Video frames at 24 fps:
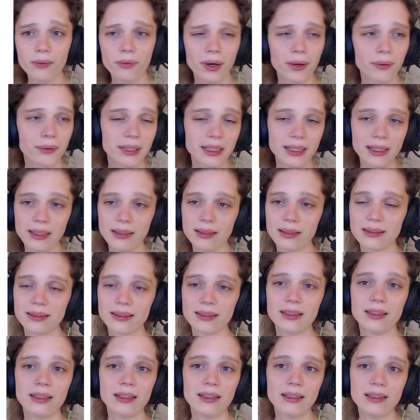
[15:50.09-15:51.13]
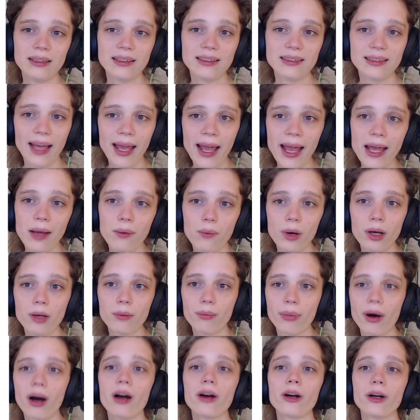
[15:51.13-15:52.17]
where we needed these a1
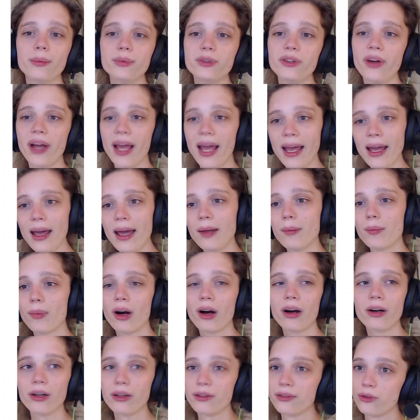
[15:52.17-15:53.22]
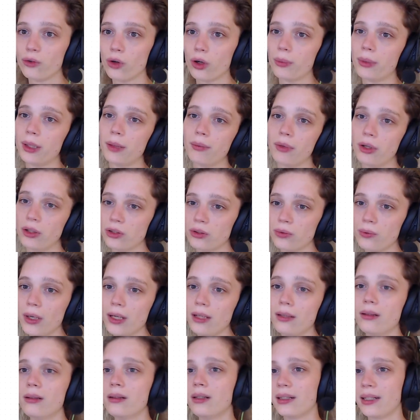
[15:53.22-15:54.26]
bar up to an bar of norm at most
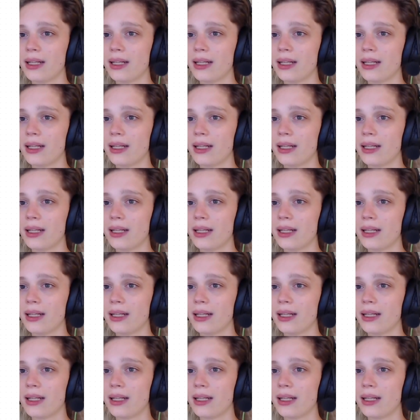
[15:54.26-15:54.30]
1.